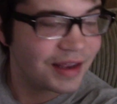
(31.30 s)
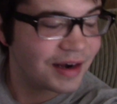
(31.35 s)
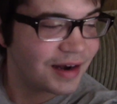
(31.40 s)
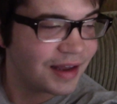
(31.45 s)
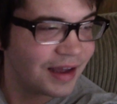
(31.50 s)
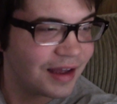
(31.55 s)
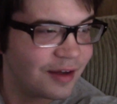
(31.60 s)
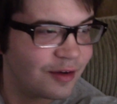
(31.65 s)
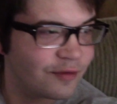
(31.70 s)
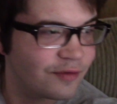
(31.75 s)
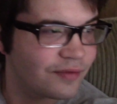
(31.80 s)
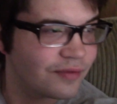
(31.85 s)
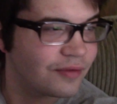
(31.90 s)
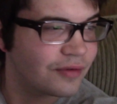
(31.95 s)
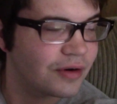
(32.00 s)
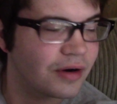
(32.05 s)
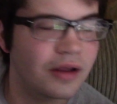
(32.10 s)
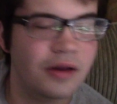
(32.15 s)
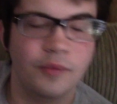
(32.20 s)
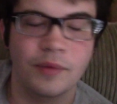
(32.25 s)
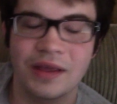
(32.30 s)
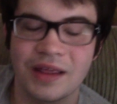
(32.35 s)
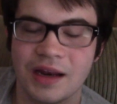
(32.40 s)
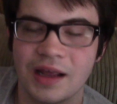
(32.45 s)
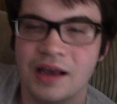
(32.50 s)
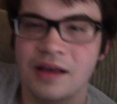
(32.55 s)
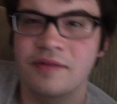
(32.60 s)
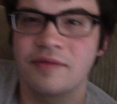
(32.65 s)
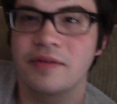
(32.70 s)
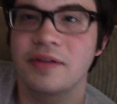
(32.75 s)
and a half, or not a week
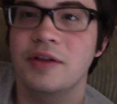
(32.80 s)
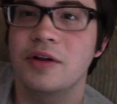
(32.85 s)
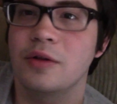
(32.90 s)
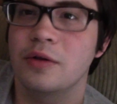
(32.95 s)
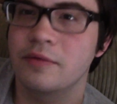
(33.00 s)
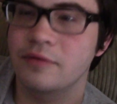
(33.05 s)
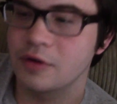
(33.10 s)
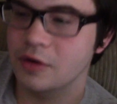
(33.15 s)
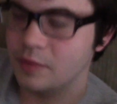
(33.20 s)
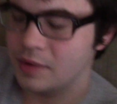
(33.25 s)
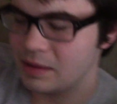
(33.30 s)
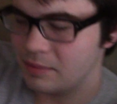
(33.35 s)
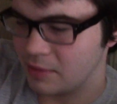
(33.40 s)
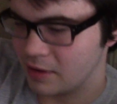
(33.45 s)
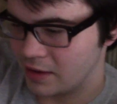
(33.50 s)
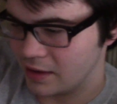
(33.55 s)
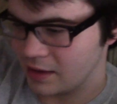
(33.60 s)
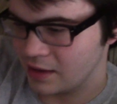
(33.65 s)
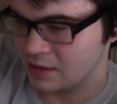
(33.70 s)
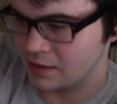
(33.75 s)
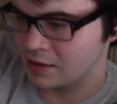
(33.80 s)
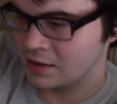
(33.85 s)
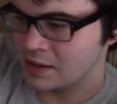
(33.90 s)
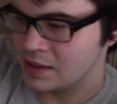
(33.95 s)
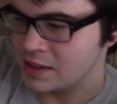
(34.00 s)
and a half, a little over a week behind.